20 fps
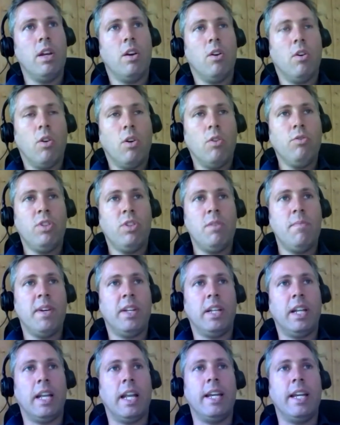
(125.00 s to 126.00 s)

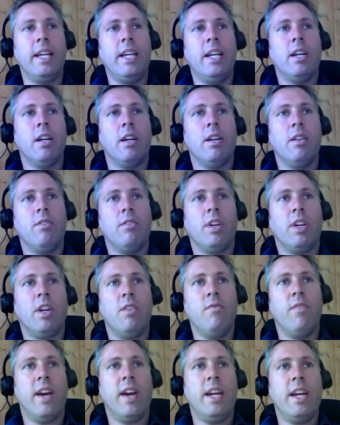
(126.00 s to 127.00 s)
ultimately the
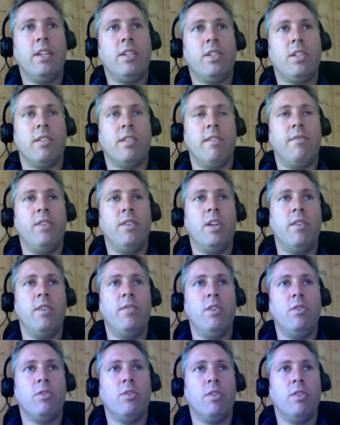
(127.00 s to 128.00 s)
conveyancer,
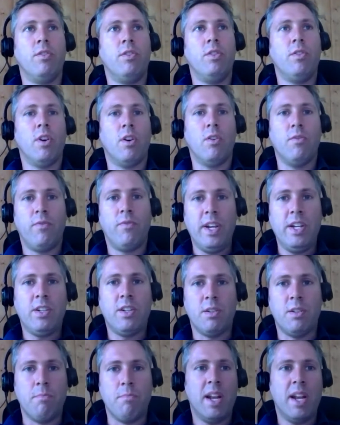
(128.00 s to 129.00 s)
if you sort of do the whole
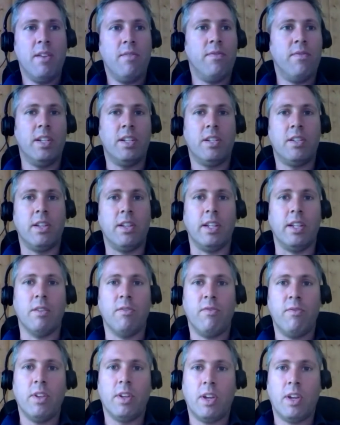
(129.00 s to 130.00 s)
features and benefits thing,
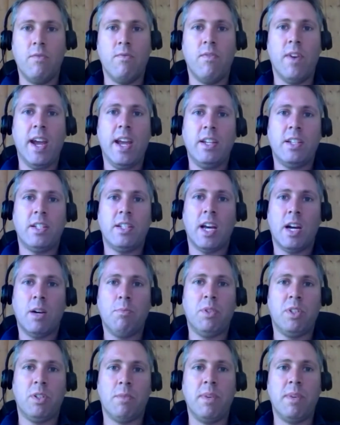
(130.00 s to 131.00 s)
the conveyancer
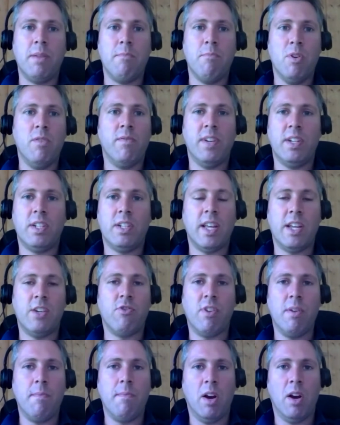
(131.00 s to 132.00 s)
helps somebody move into their
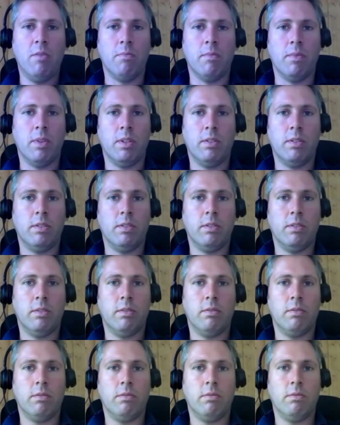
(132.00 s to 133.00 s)
dream home.
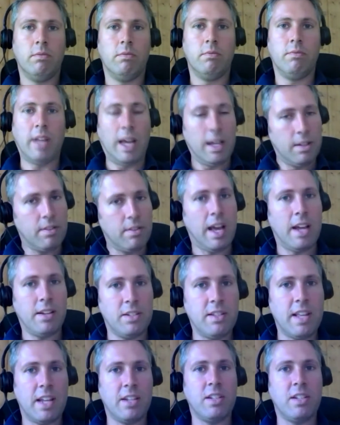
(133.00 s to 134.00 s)

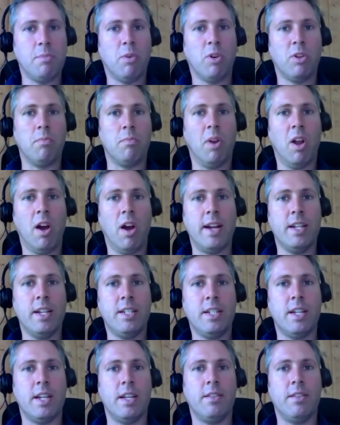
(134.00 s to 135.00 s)
That's the bottom line,
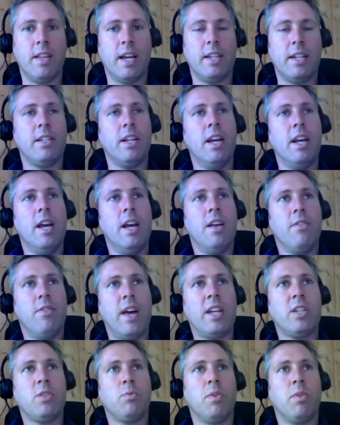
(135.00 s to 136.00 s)
isn't it? That's
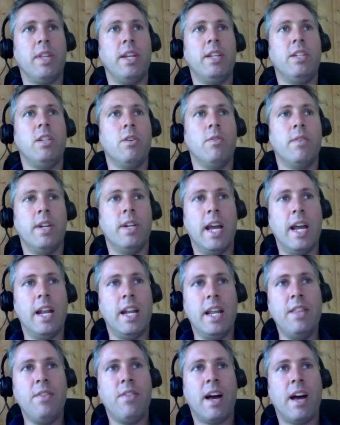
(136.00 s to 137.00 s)
what they do, and
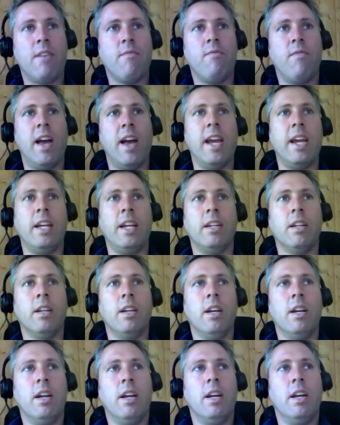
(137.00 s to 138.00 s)
in that vein,
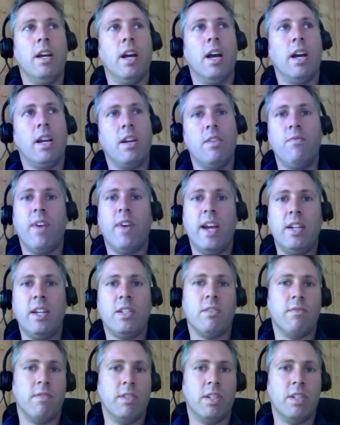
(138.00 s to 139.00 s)
a
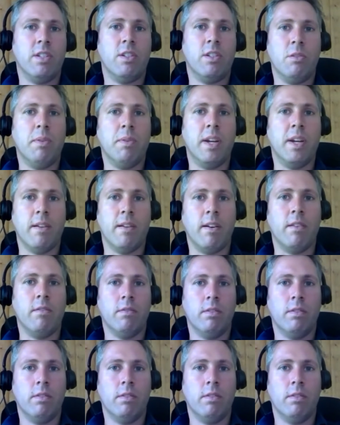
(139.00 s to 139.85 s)
conveyancer is a superhero.